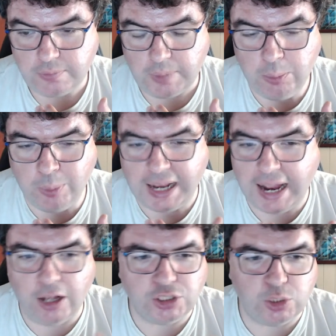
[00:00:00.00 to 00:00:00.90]
but
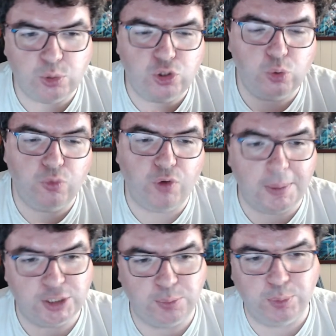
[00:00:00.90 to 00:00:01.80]
I also do very
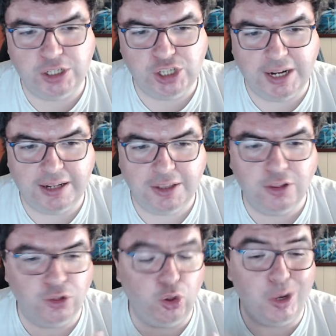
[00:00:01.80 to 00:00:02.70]
much appreciate the
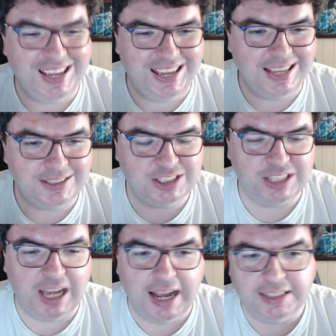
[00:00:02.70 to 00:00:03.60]
look
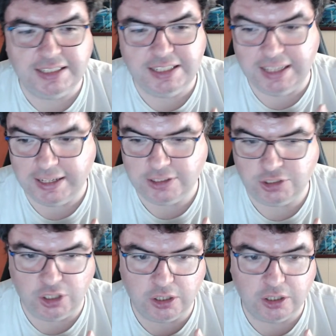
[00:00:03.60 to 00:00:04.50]
inside
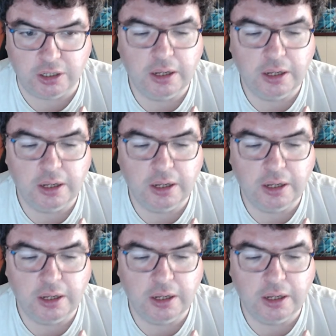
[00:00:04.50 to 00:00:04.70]
TSR